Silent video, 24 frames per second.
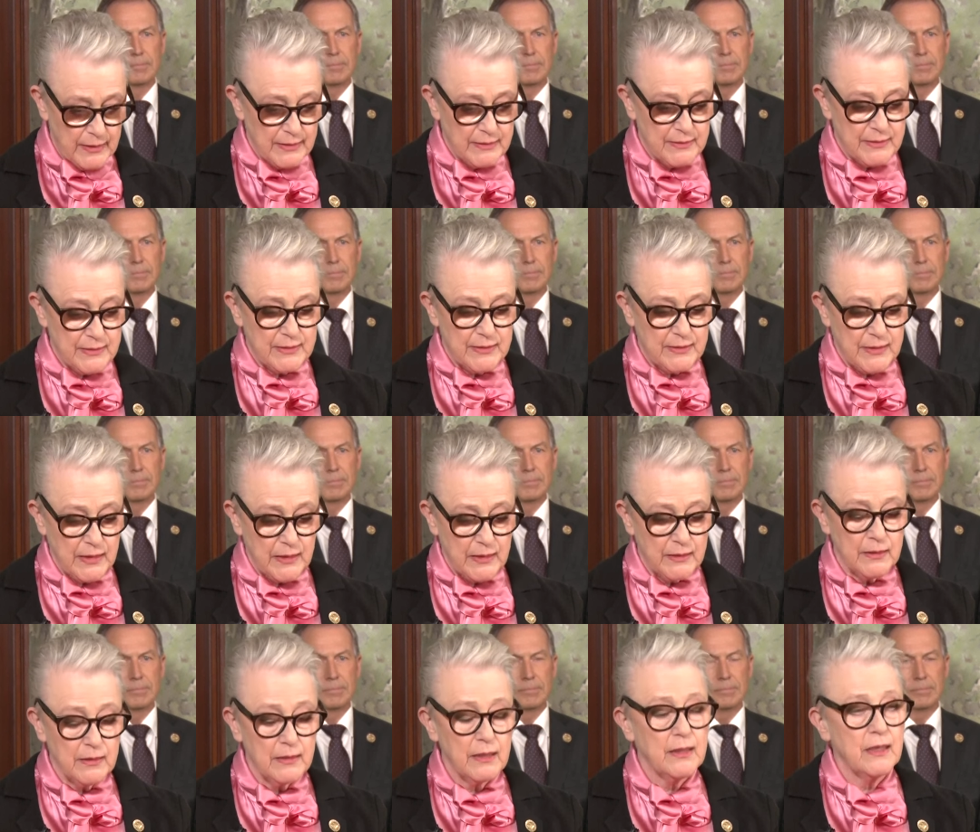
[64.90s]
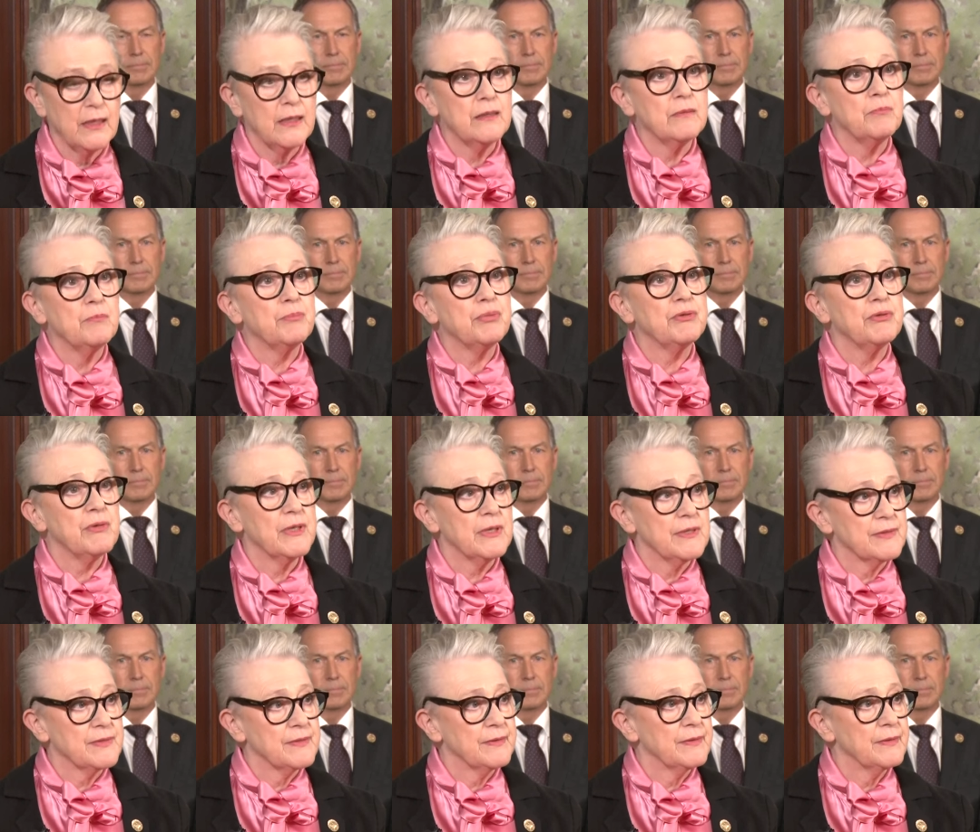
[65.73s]
Speaker 1: is still in
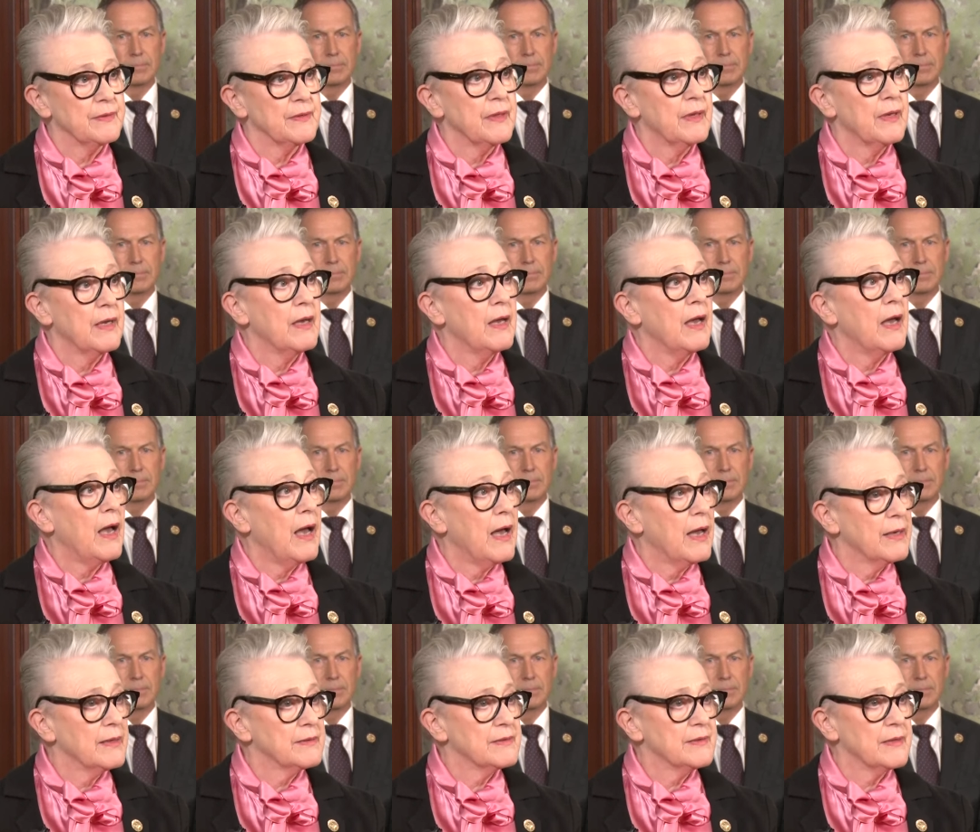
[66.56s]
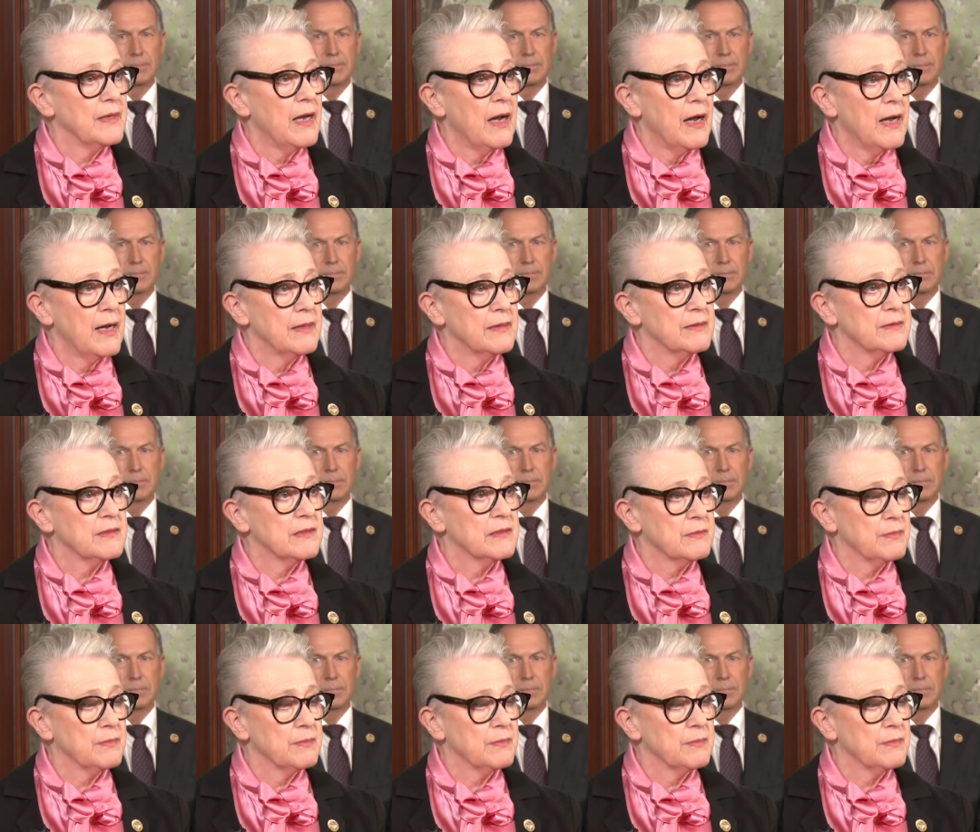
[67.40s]
prison as I